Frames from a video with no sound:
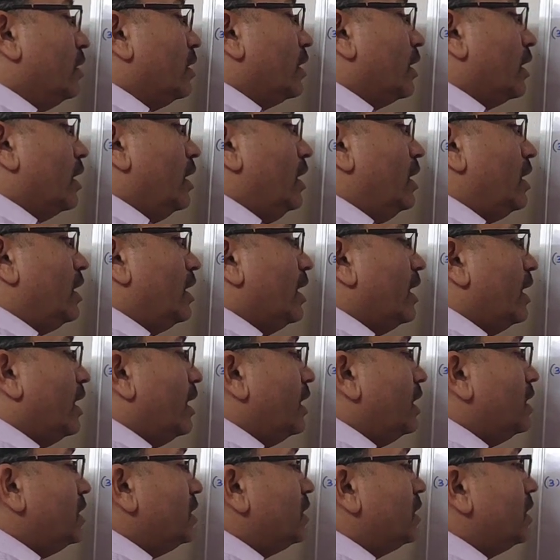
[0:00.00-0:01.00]
It
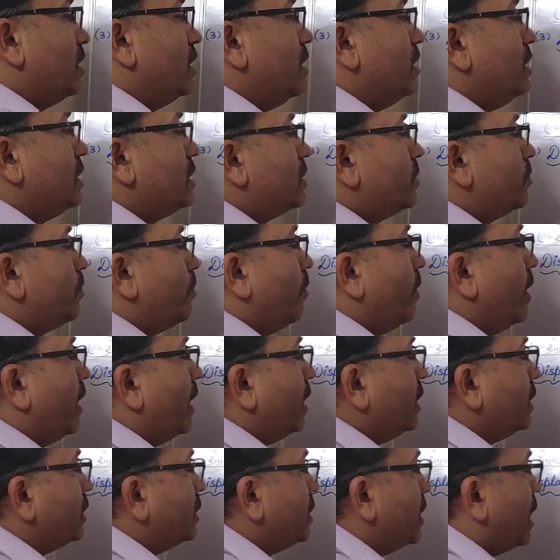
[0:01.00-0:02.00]
has
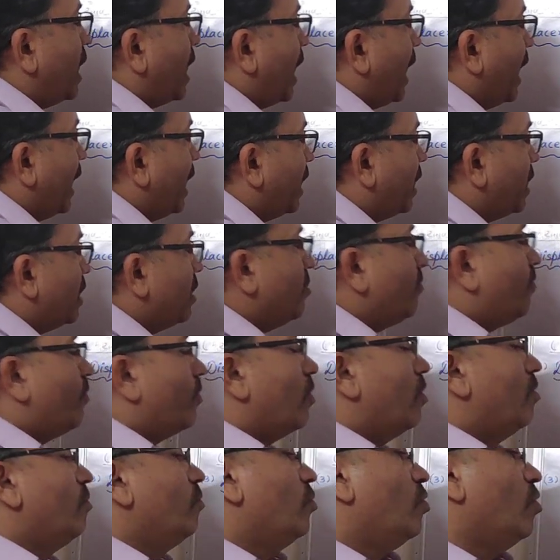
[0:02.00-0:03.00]
displaced iron
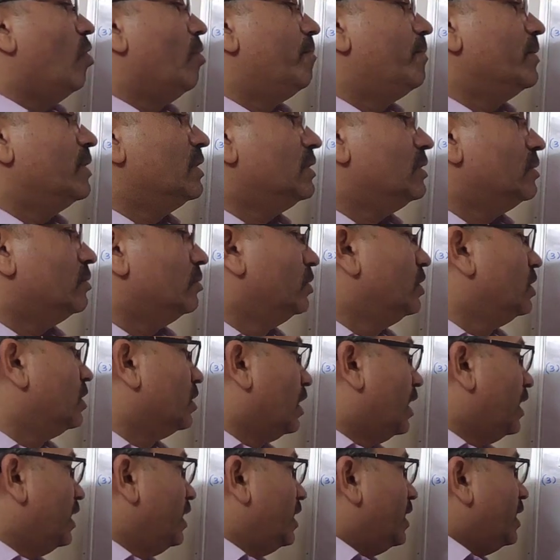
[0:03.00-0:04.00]
from copper.
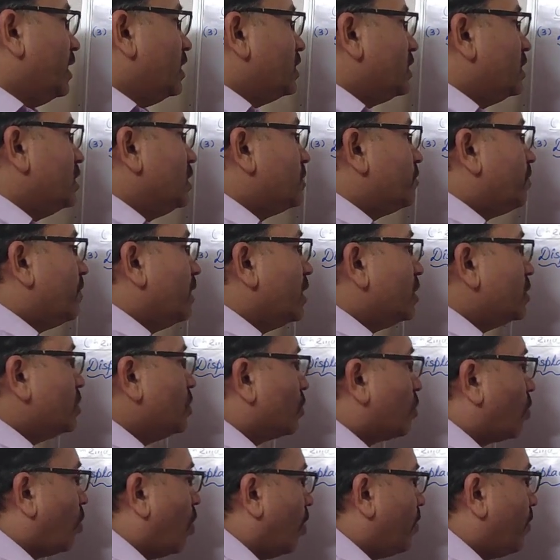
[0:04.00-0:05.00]
It has
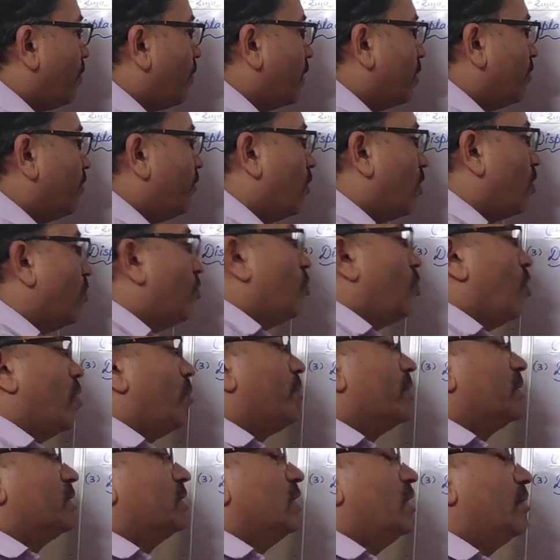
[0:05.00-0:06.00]
displaced copper from
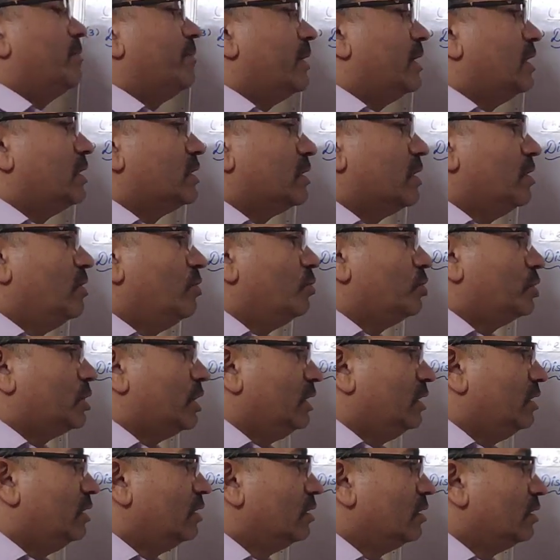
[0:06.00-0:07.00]
copper sulfate solution
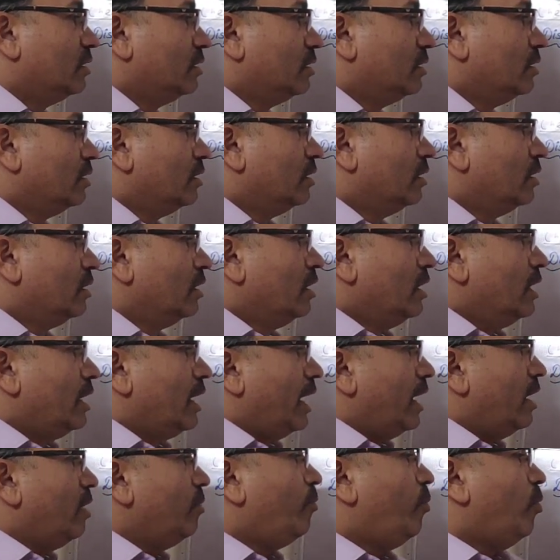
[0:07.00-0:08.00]

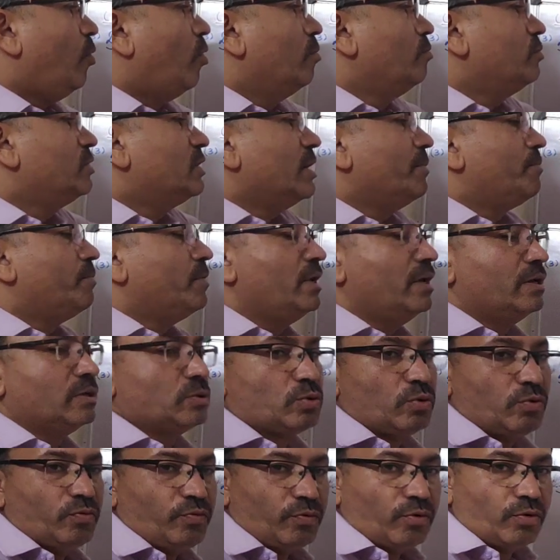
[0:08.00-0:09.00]
and forms
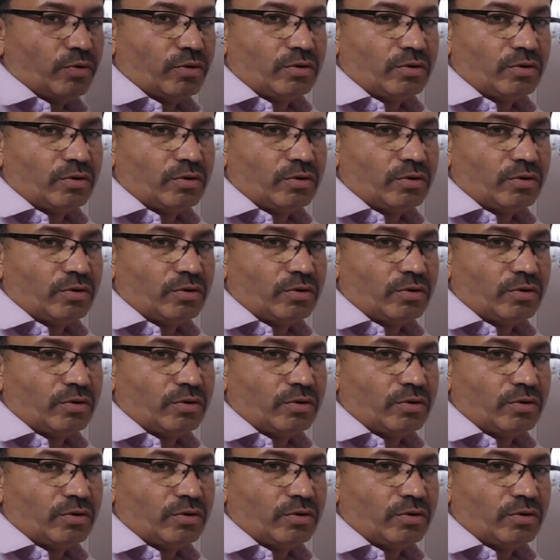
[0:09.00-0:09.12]
FeSO4.